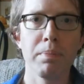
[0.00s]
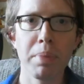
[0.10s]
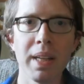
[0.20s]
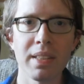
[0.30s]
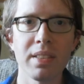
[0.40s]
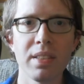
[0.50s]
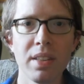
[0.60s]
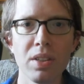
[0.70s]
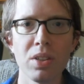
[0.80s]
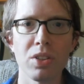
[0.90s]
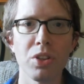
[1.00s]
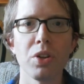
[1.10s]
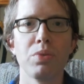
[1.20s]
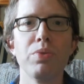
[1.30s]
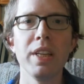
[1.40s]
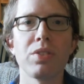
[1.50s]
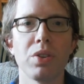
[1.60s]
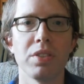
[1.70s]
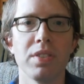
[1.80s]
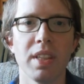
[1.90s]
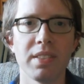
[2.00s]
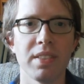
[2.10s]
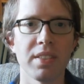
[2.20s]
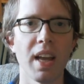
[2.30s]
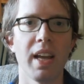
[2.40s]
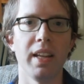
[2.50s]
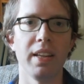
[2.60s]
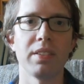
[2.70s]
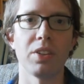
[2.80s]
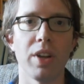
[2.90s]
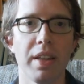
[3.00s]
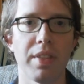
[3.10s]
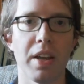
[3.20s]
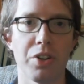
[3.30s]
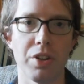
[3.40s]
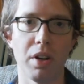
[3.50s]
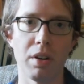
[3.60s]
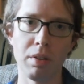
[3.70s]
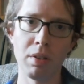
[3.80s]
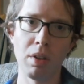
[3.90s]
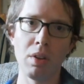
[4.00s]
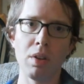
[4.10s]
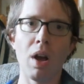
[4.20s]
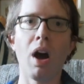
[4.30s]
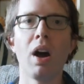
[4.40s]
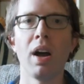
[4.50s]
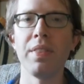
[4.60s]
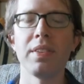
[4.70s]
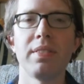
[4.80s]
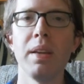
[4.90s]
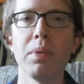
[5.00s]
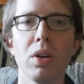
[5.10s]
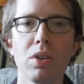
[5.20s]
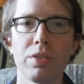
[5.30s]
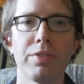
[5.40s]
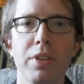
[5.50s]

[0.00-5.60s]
but it still took resources in society to create that shirt. Uh, and the same goes